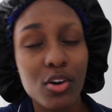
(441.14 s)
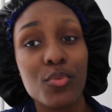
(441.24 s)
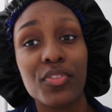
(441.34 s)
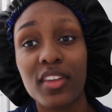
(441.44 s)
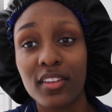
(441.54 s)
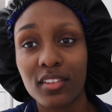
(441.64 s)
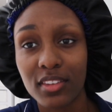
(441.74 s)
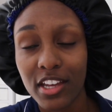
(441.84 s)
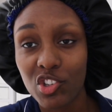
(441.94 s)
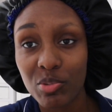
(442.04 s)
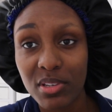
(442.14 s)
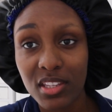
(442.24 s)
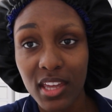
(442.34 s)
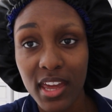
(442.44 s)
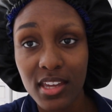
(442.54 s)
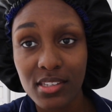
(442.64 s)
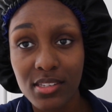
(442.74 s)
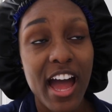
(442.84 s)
don't think that that should be the case.